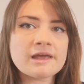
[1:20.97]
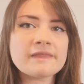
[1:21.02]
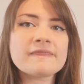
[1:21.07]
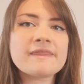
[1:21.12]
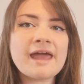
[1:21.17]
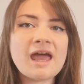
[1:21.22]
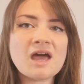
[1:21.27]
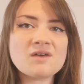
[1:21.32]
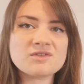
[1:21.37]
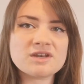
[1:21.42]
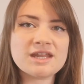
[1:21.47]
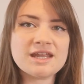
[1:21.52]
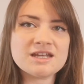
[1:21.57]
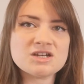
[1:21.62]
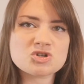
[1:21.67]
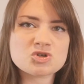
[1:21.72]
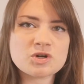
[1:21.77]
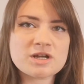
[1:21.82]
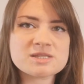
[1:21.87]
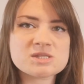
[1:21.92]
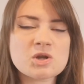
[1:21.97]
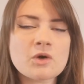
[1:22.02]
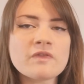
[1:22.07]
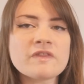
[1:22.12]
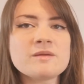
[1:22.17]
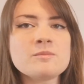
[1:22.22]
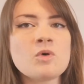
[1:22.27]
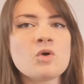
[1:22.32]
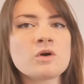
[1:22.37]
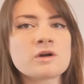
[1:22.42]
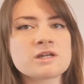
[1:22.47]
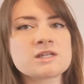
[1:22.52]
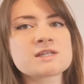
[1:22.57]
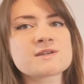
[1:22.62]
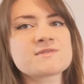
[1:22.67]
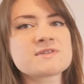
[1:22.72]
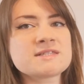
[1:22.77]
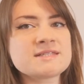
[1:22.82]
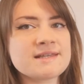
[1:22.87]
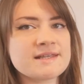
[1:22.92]
They have an interest-only mortgage
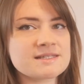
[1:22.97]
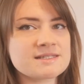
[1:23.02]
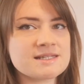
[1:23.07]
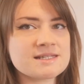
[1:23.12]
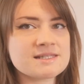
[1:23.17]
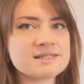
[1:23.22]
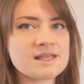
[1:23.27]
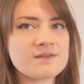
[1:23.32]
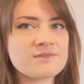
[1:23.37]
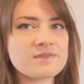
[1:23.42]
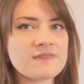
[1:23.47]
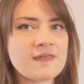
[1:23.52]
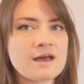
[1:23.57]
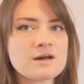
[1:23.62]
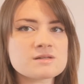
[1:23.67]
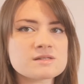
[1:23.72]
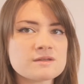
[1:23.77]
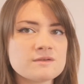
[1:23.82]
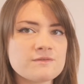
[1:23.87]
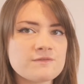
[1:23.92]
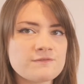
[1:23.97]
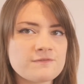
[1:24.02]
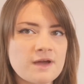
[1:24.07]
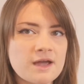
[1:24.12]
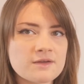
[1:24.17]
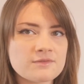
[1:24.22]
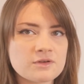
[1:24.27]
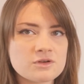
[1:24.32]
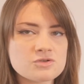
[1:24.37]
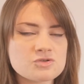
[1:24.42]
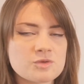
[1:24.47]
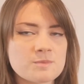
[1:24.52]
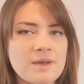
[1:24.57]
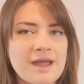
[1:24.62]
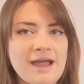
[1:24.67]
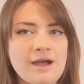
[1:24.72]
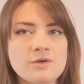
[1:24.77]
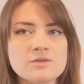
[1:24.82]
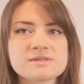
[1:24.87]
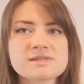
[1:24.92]
of
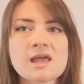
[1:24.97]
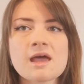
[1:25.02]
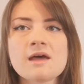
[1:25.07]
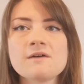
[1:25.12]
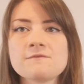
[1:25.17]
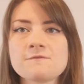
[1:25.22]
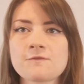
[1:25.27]
£67,500 at